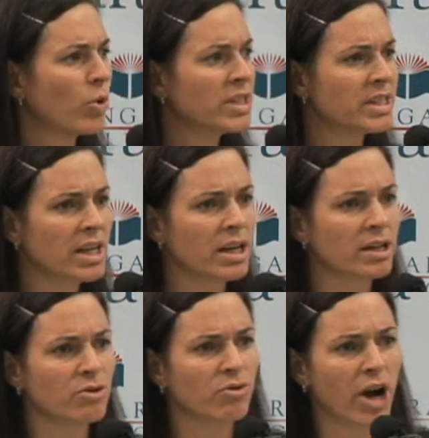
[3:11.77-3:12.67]
we see it
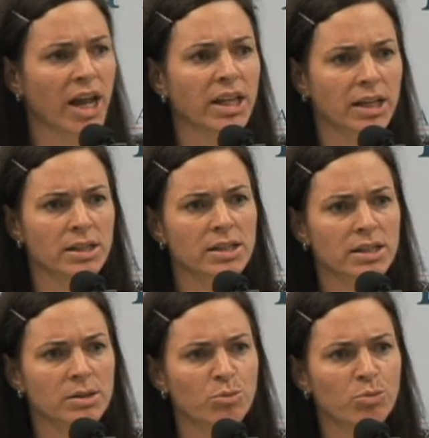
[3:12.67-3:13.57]
as
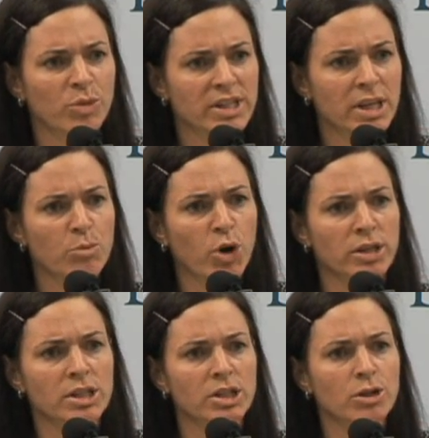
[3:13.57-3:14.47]
violence. We see
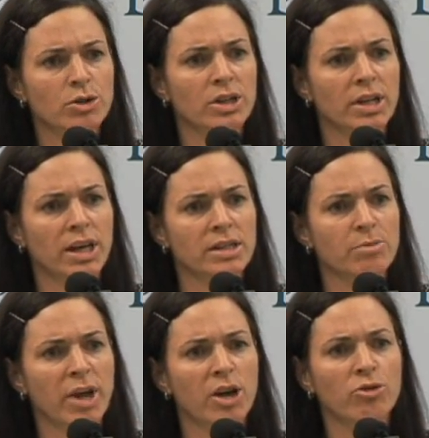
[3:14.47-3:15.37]
prostitution as
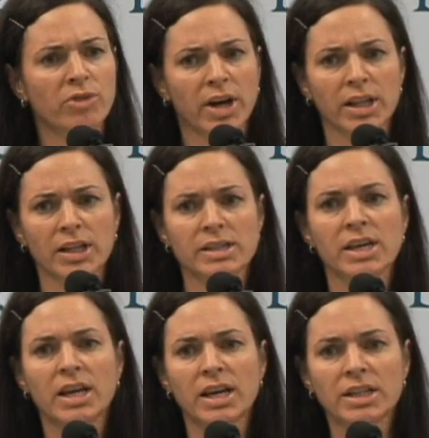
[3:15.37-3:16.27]
male violence
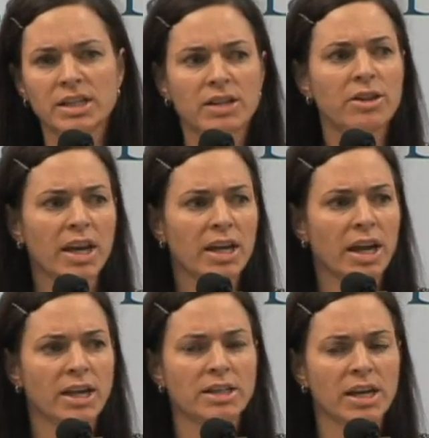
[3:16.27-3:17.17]
until they
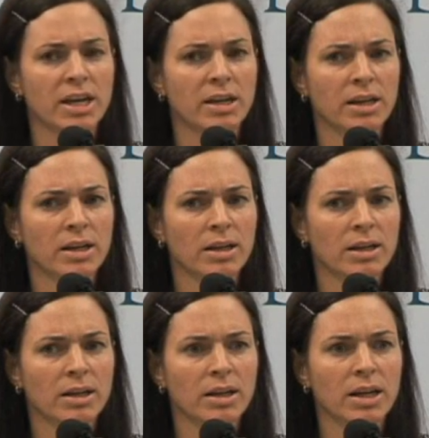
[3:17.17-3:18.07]
hit 18,
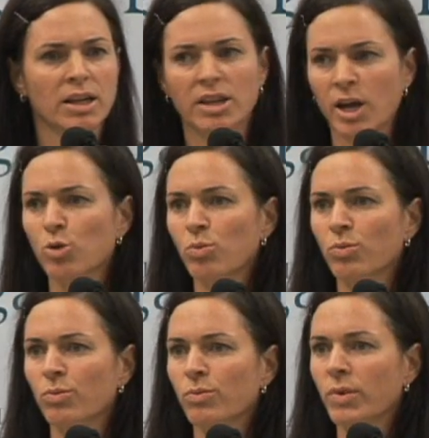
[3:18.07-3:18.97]
and
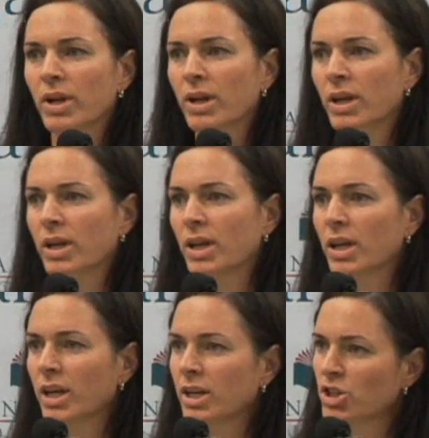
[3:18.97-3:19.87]
then
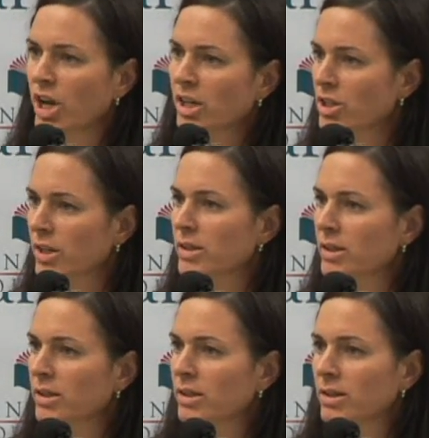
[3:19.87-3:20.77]
it changes.